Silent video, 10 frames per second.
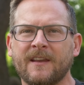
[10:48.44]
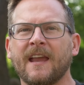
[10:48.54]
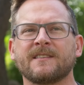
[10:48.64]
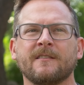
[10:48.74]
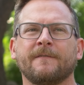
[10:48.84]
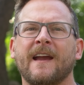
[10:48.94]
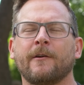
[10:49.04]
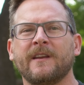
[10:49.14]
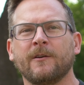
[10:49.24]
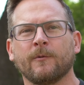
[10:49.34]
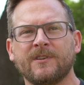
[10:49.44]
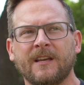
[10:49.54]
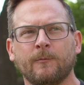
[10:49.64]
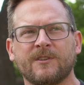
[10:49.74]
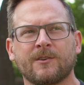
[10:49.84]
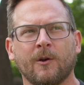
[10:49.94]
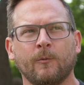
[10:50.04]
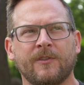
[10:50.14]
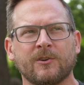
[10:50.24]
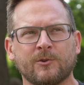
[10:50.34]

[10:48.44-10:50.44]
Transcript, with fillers: In the case of the fire eating routine, we start with a